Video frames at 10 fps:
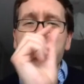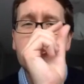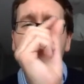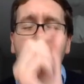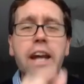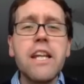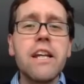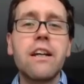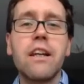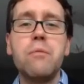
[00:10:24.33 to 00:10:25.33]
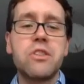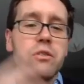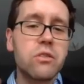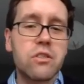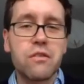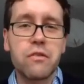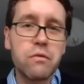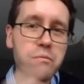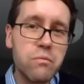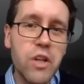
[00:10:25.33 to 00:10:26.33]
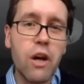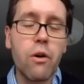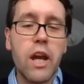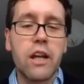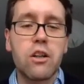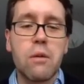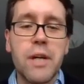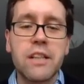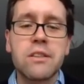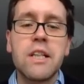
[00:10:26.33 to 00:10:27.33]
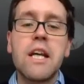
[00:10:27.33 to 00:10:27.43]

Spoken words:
tiny glimpse into sort of economics.